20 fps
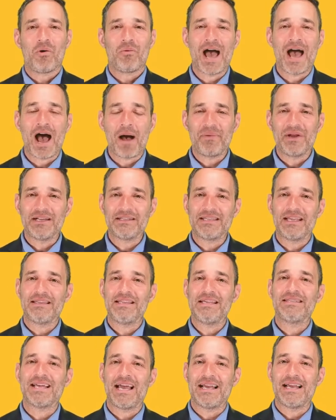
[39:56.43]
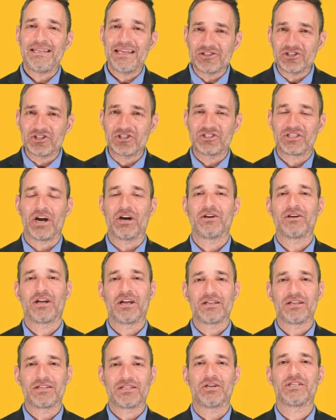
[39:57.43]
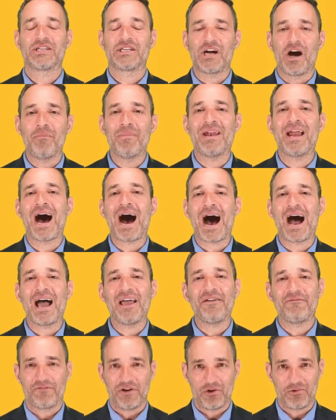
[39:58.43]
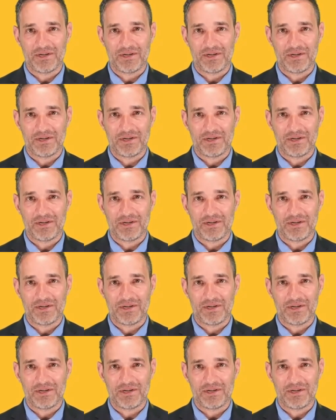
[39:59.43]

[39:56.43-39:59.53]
what will happen is that these ideas are going to start to come in high